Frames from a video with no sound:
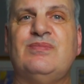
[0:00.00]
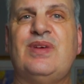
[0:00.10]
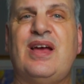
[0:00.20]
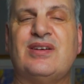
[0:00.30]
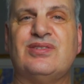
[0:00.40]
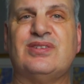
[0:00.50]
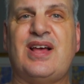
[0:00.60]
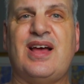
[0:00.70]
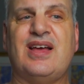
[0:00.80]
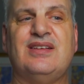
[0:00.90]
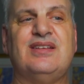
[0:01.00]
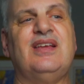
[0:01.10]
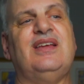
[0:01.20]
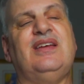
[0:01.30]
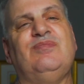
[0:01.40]
exercise
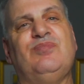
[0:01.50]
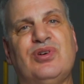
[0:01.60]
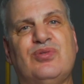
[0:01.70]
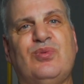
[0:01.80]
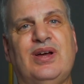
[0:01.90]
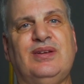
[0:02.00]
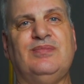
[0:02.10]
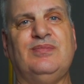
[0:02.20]
in book 1.